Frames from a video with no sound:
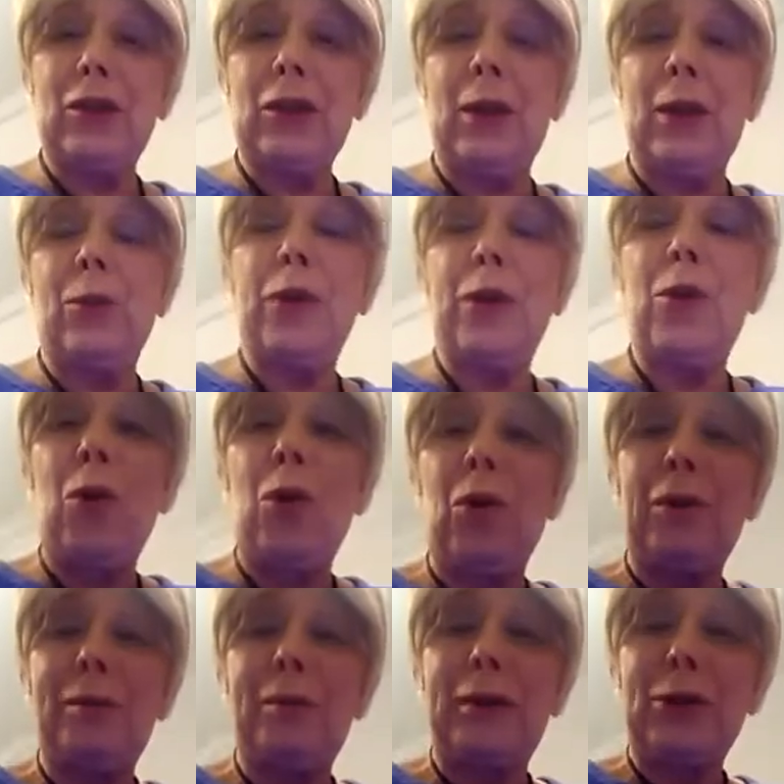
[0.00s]
Shall we call
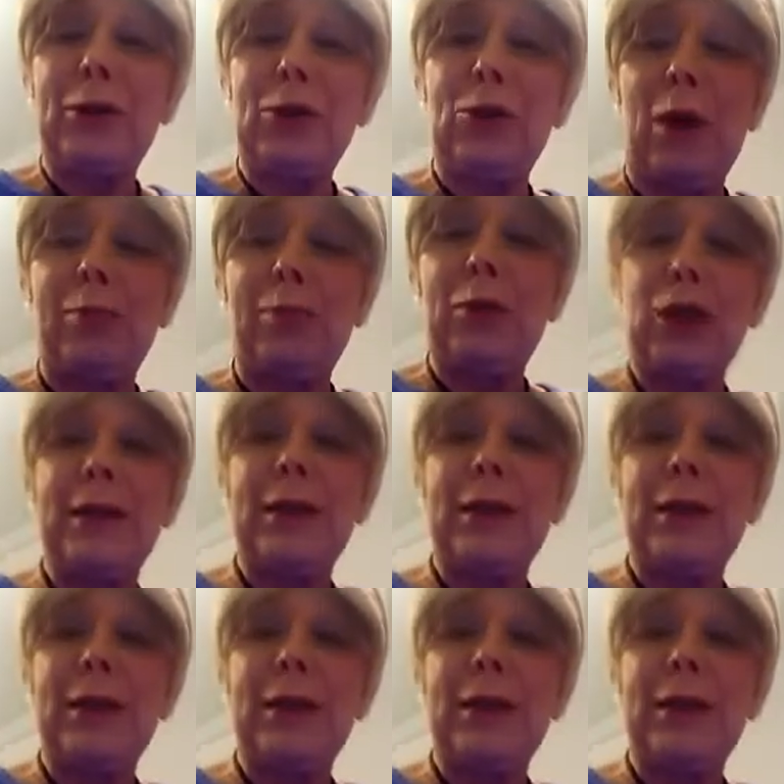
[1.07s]
them disruptions?